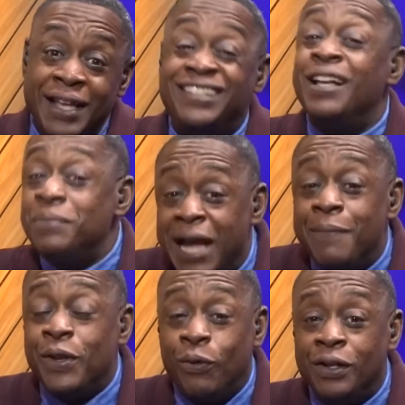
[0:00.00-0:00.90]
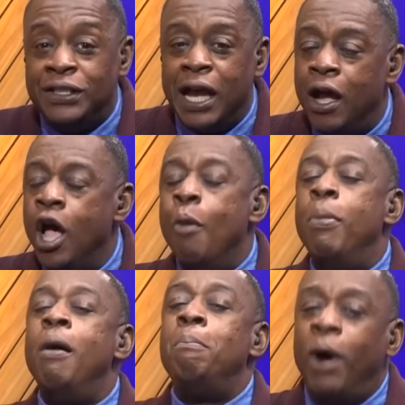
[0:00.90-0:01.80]
Sometimes it works out,
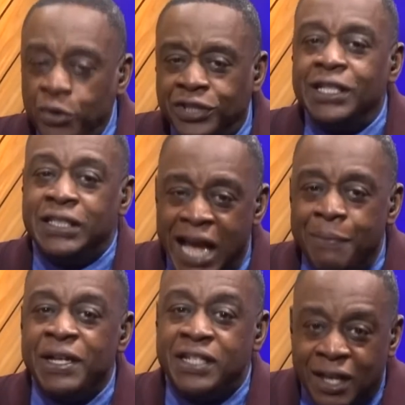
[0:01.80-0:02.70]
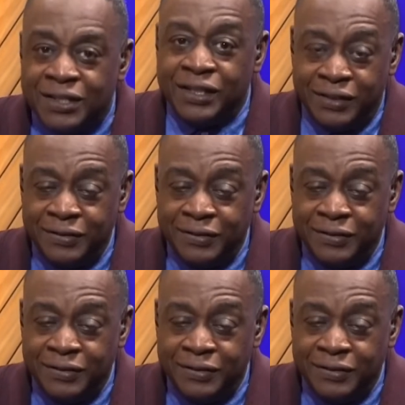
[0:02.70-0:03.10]
but most of the time it doesn't.